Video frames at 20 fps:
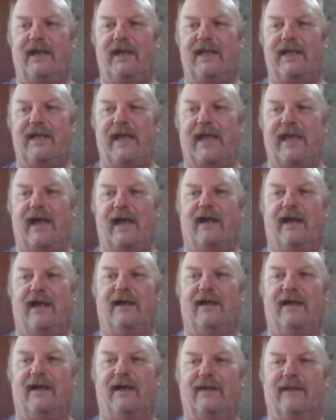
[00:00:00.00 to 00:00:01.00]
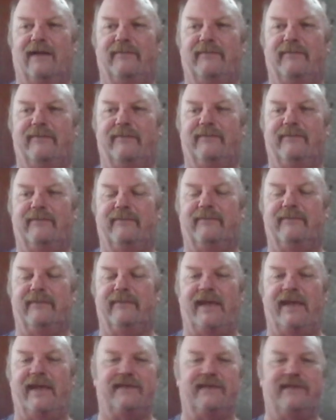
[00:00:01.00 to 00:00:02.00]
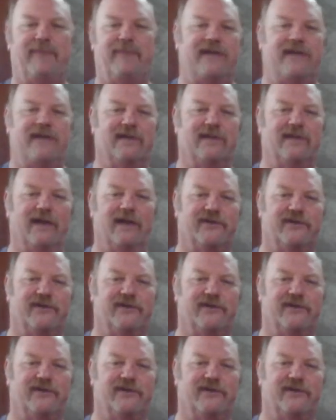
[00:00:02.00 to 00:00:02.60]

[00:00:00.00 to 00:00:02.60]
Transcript: Yeah, he's basically a